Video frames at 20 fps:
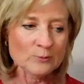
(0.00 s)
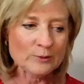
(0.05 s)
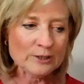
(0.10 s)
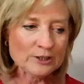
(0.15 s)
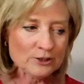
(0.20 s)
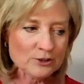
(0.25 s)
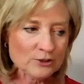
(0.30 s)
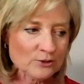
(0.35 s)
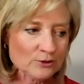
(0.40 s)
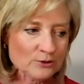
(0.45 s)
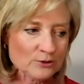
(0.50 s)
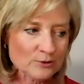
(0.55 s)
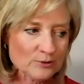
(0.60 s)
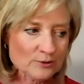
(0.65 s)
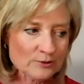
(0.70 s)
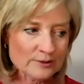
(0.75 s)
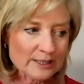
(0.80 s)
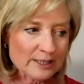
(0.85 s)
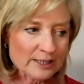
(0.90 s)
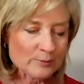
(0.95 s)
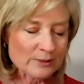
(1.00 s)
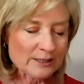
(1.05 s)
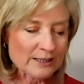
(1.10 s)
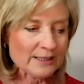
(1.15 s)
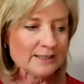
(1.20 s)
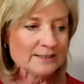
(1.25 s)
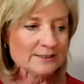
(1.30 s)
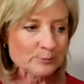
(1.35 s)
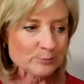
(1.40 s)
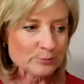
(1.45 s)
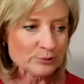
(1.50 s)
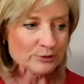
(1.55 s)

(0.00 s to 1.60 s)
when you label it as a